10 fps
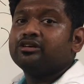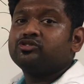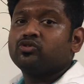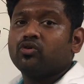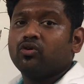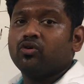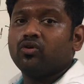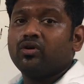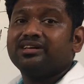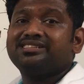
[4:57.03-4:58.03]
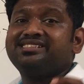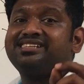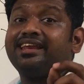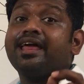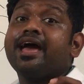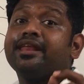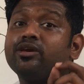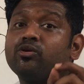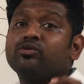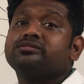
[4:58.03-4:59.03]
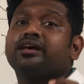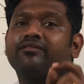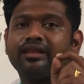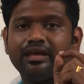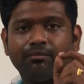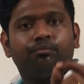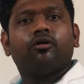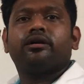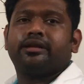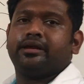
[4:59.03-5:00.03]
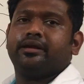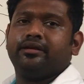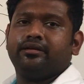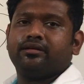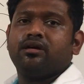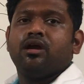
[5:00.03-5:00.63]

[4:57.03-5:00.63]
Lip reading: So scenarios are very important.